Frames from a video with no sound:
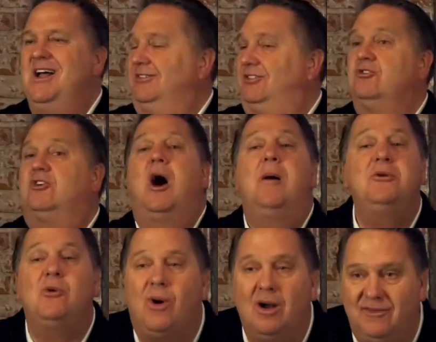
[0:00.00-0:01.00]
So come
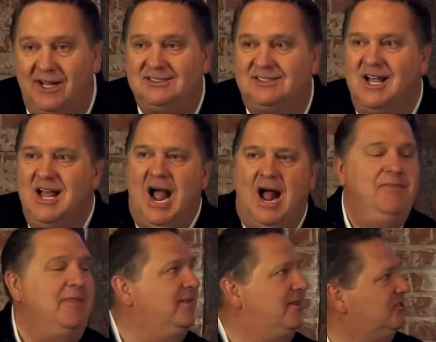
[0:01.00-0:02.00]
to our events,
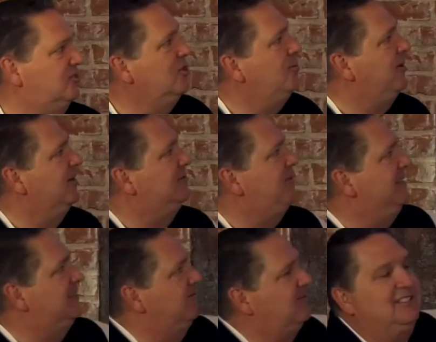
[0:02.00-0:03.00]
and they're super
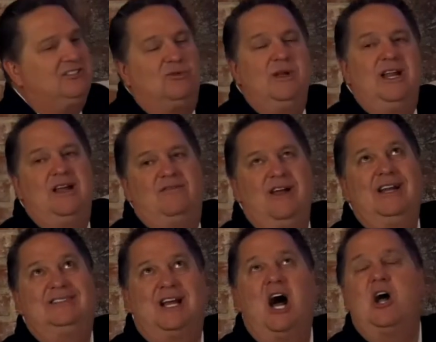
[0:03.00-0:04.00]
expensive. This 3-day event
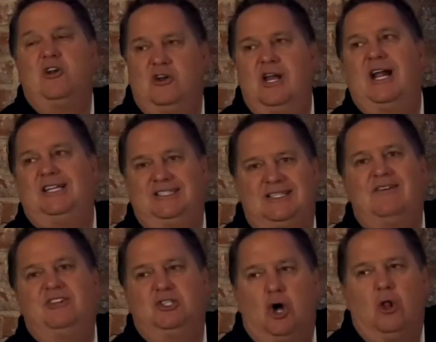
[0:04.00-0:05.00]
is
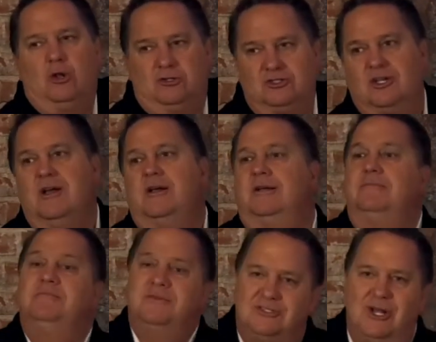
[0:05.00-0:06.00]
$197.
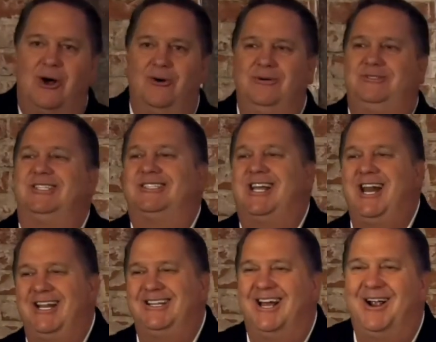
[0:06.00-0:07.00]
So just
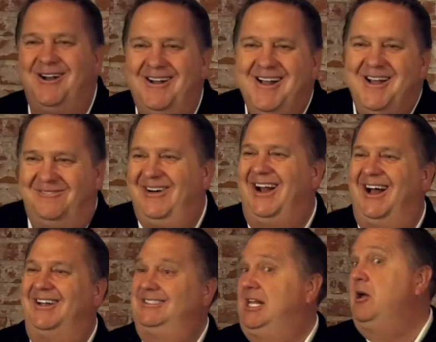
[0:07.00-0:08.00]
kidding there.
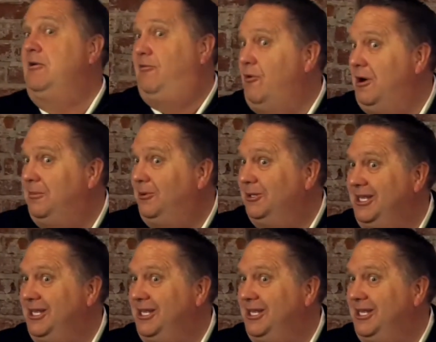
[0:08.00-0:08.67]
But sound affordable to